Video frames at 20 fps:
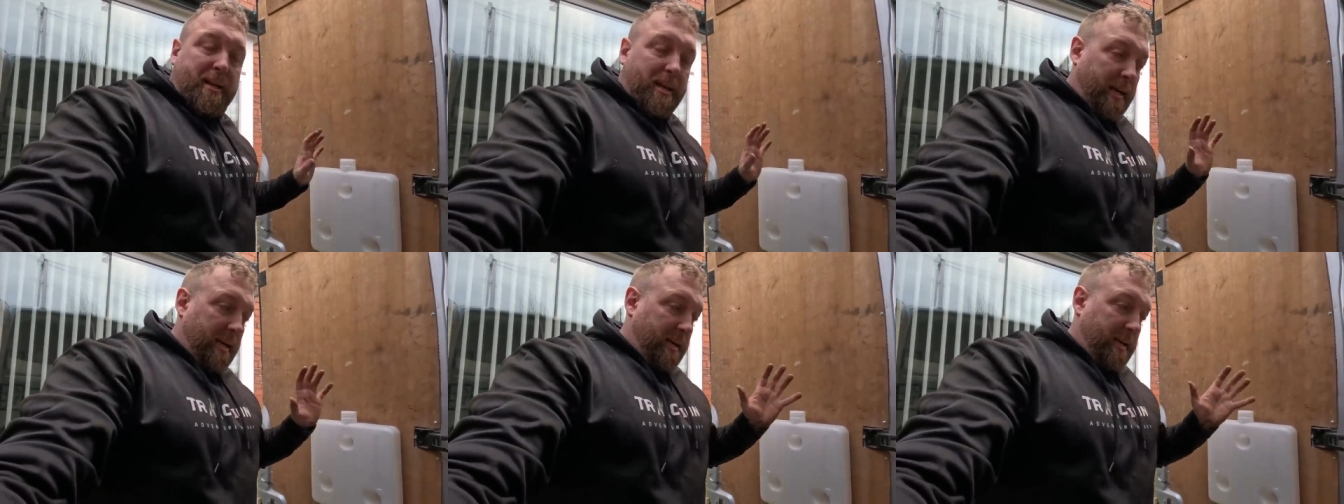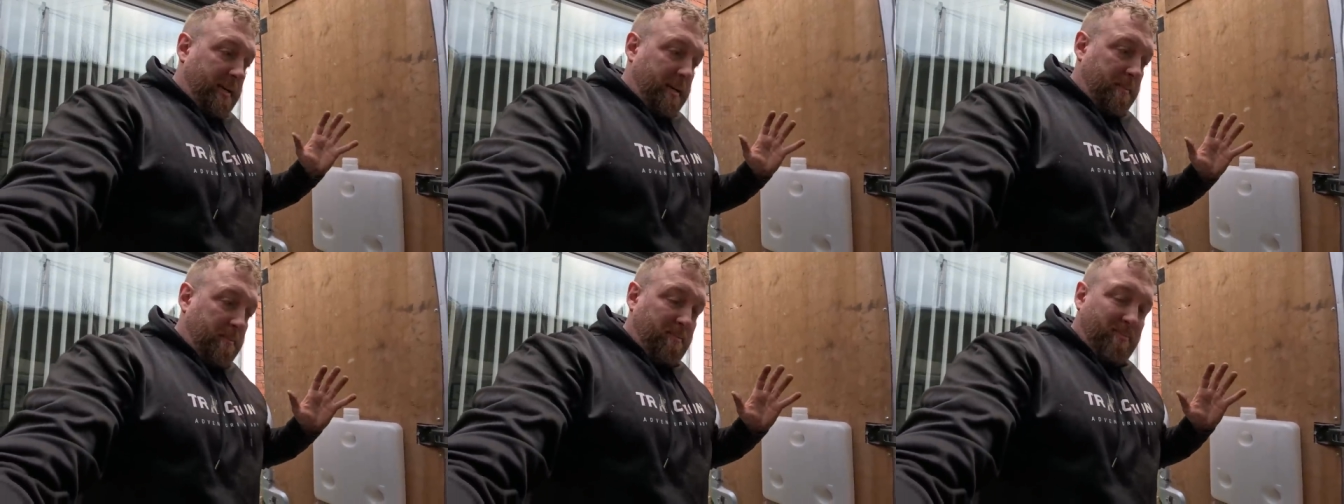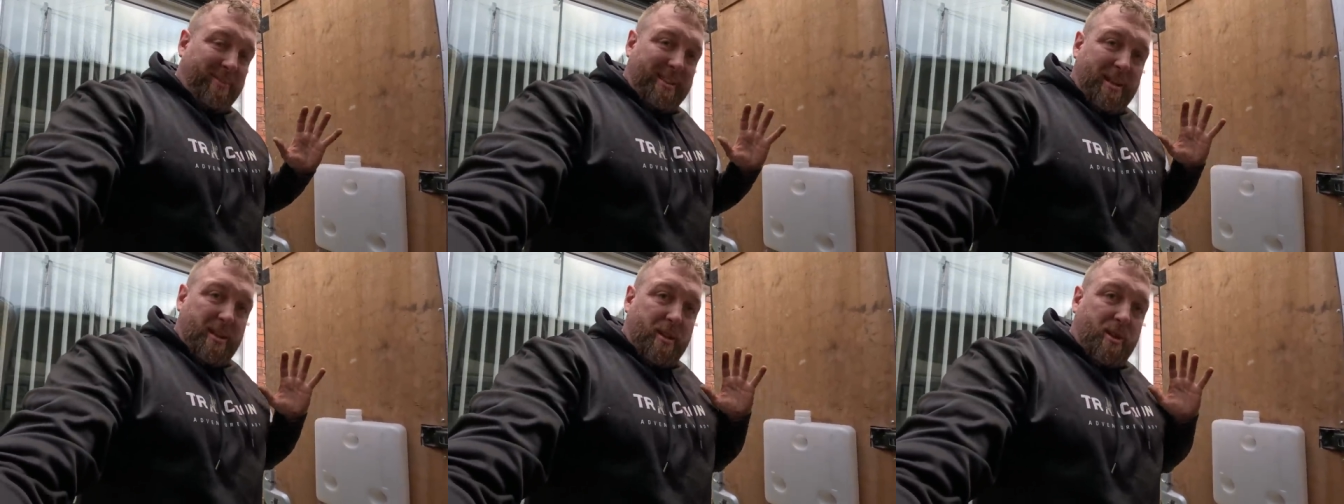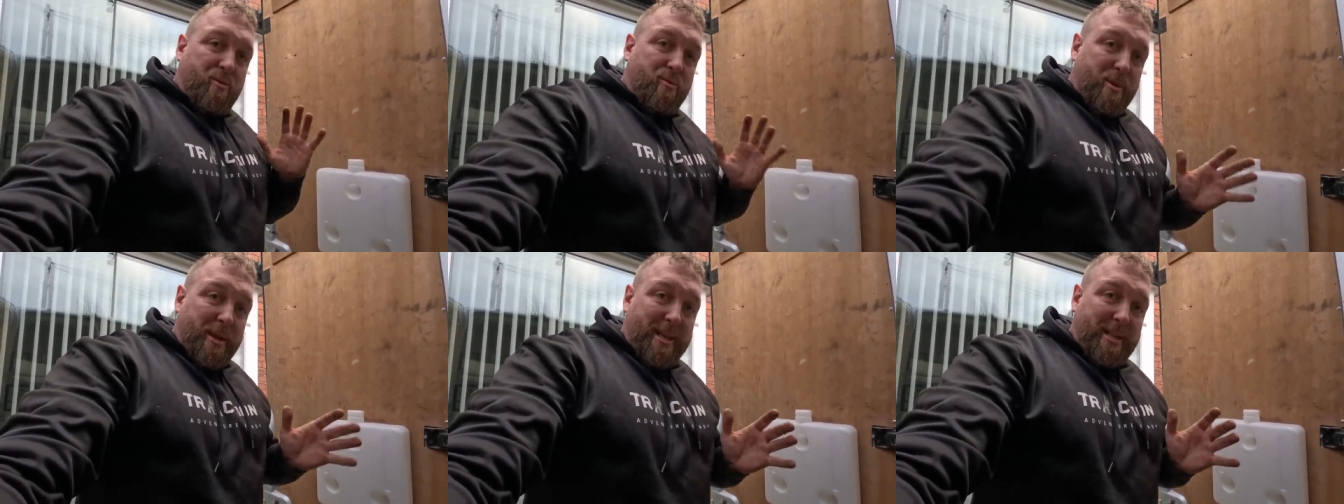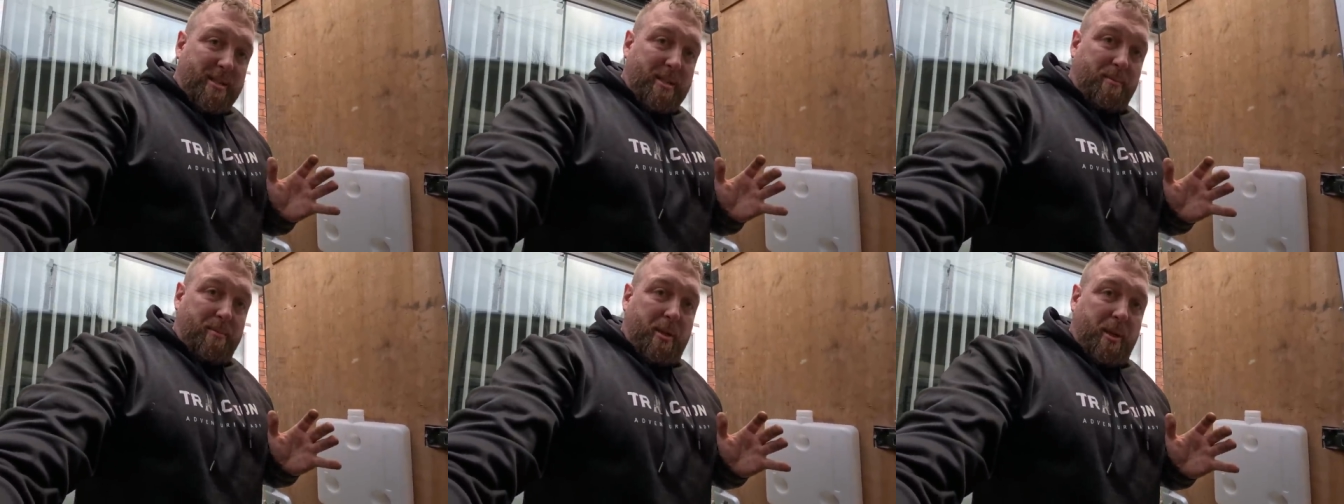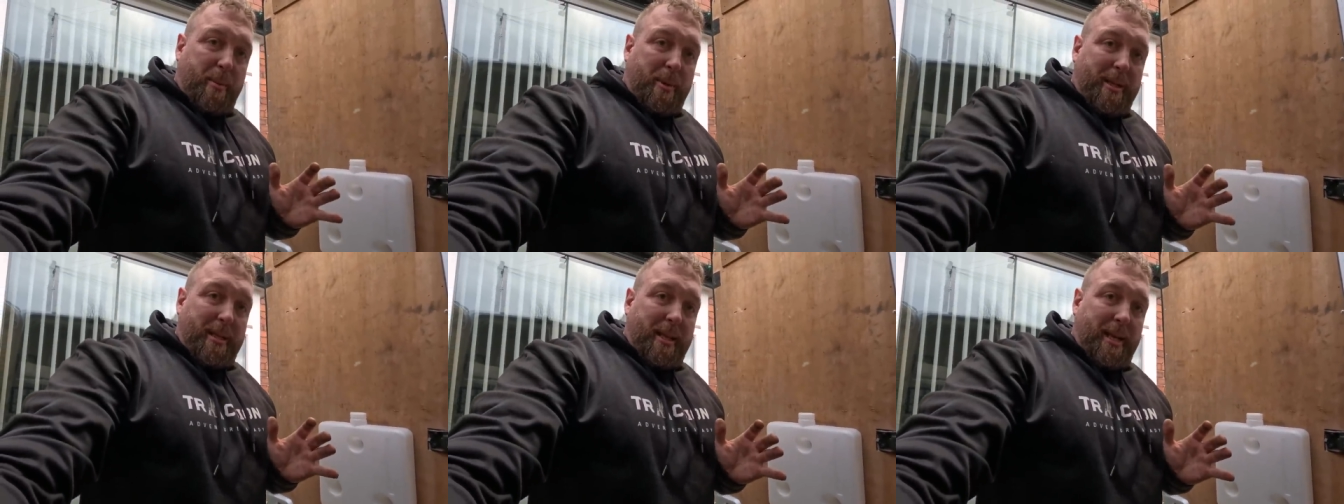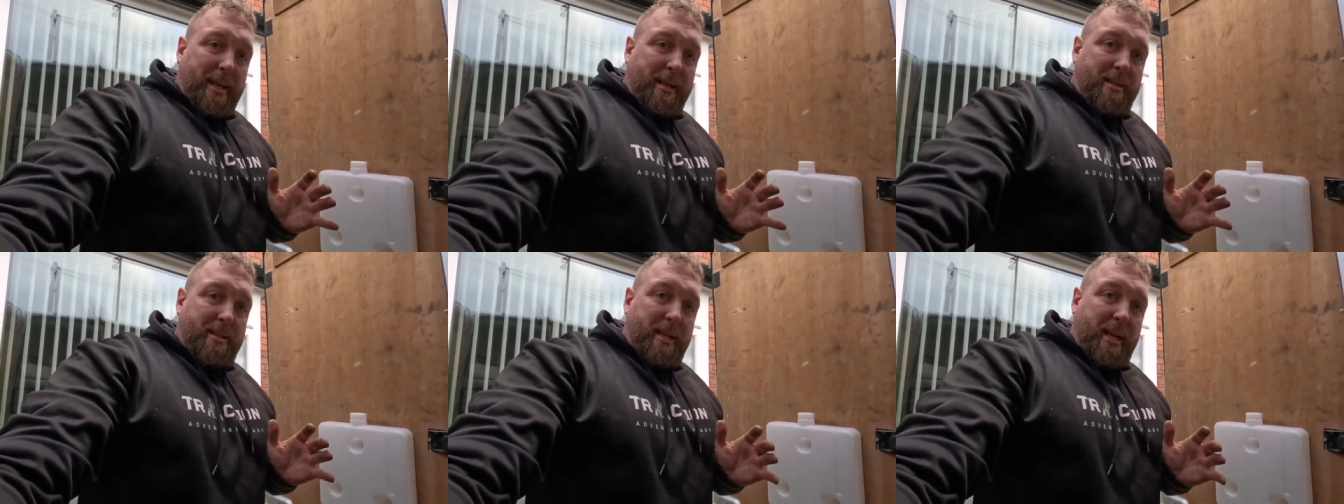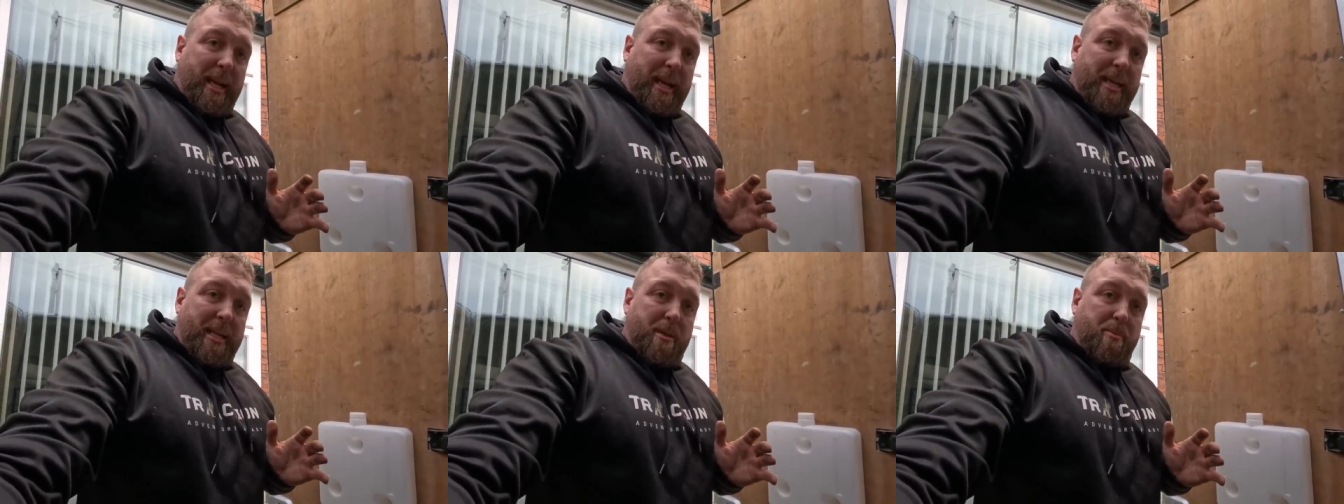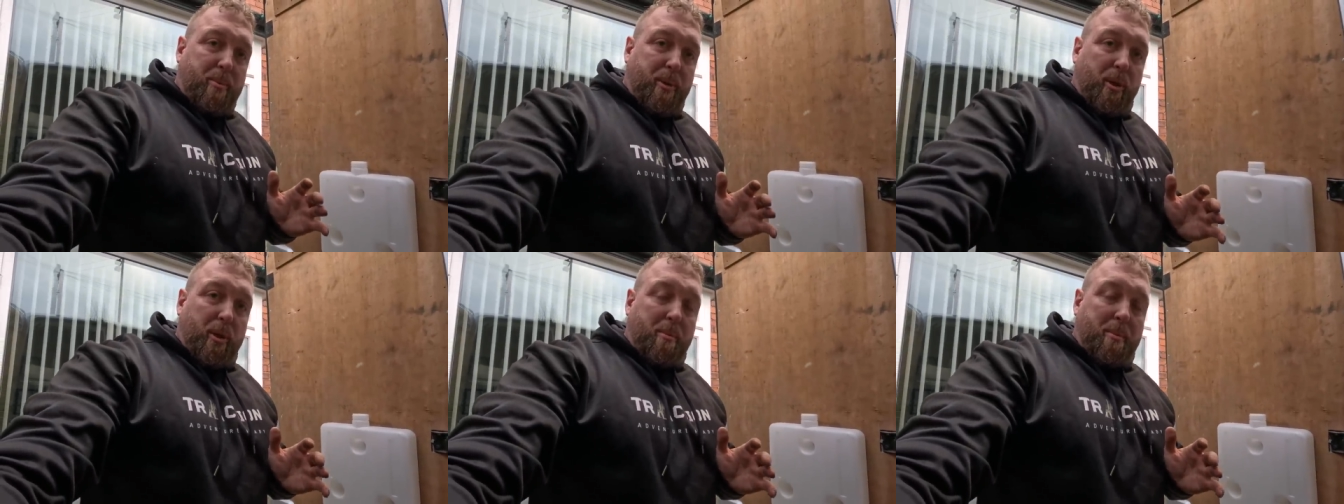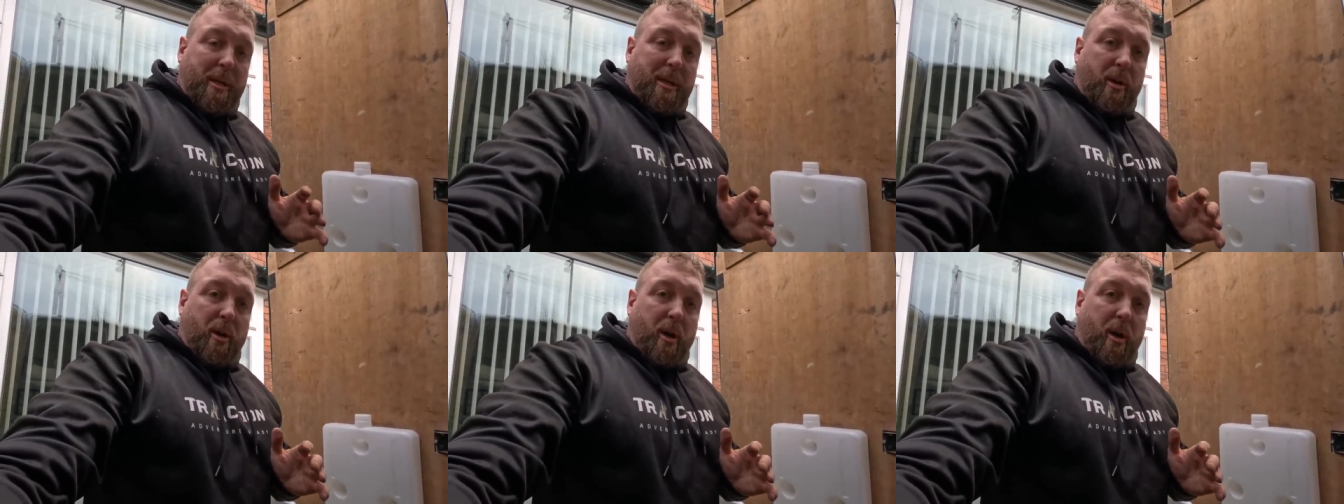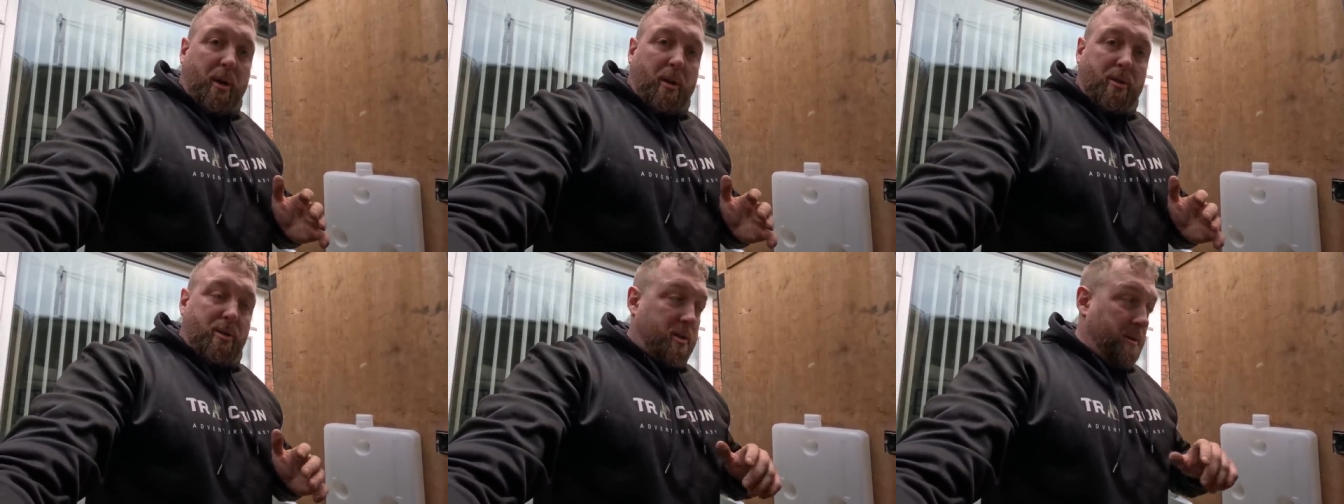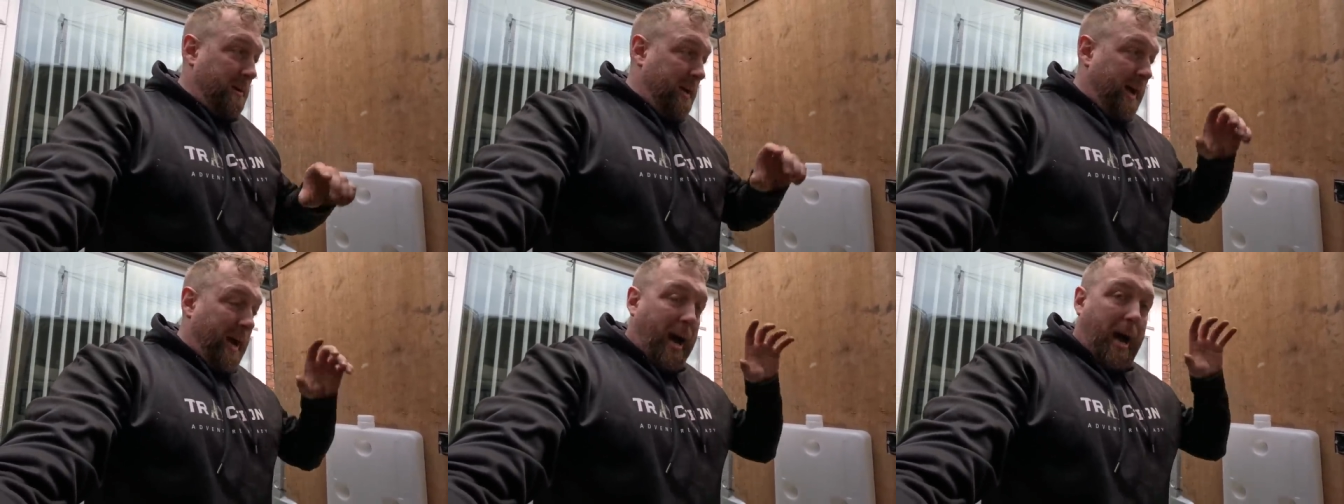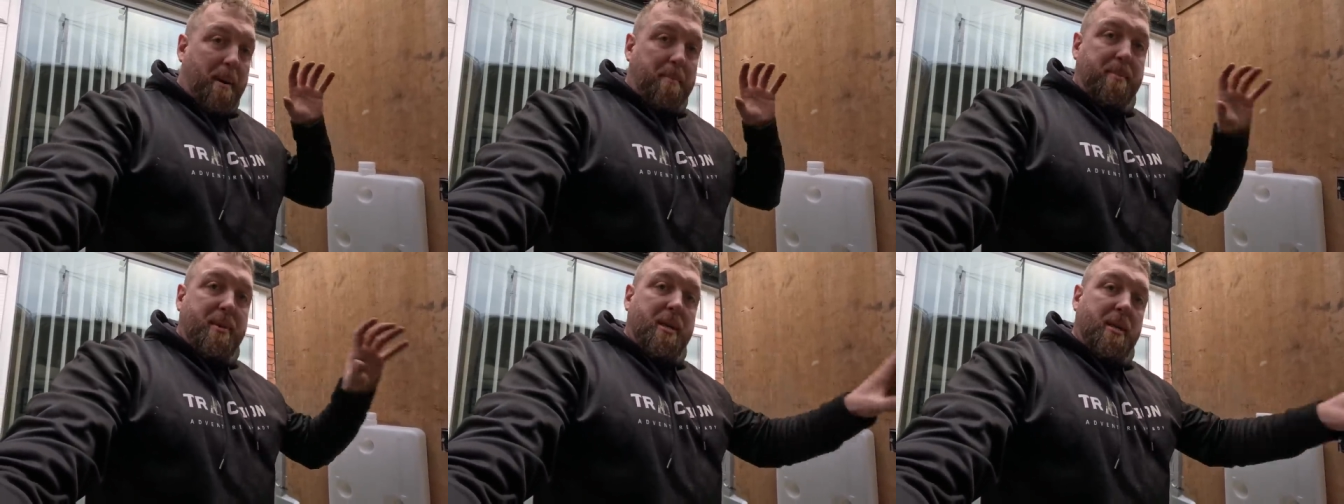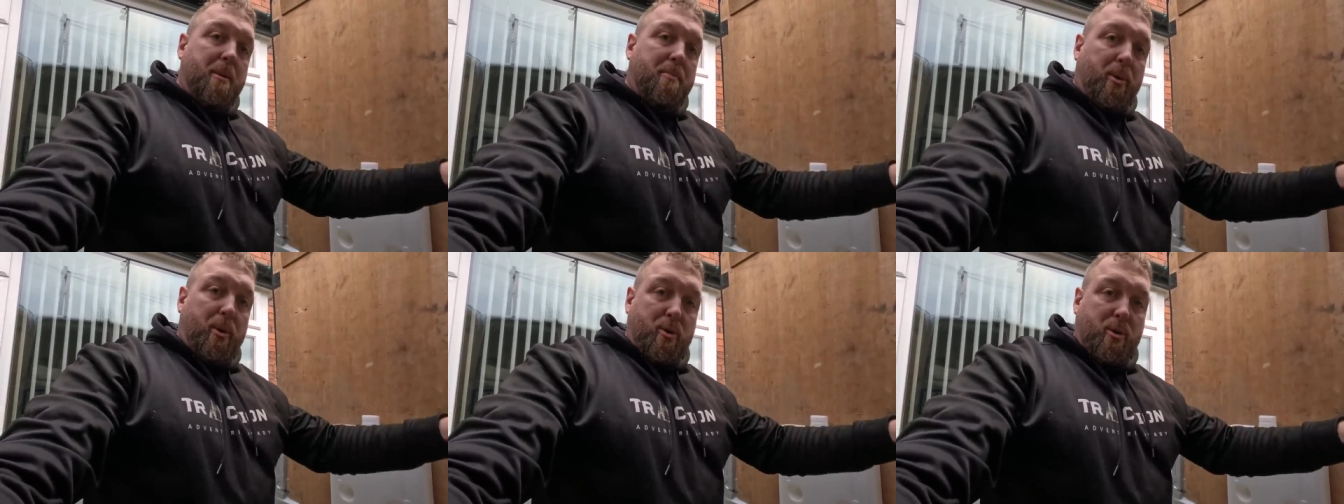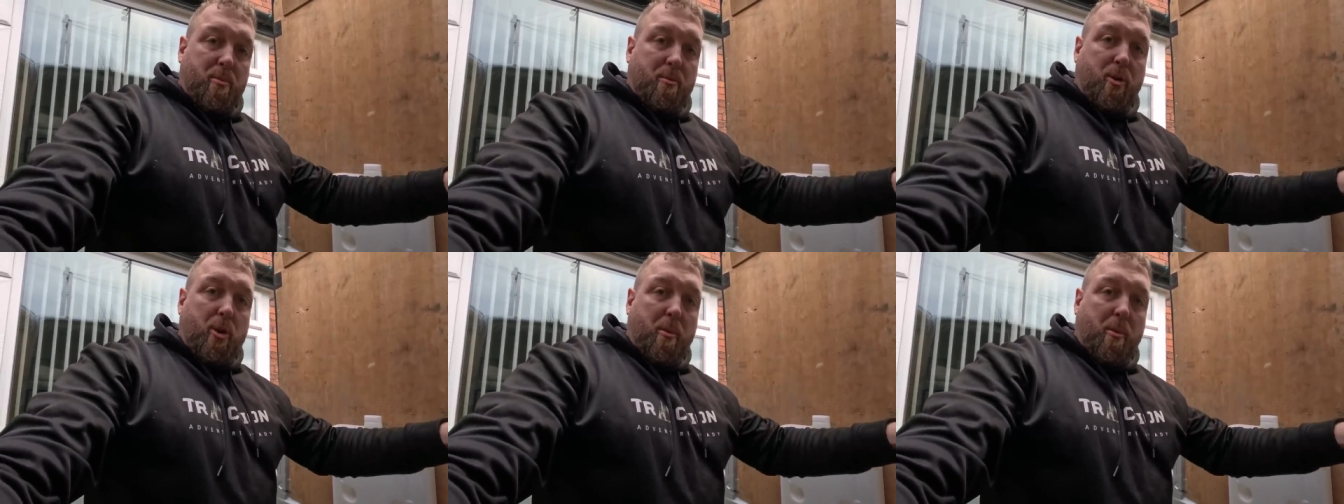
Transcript: The reason I'm doing this is purely because I'm going to put some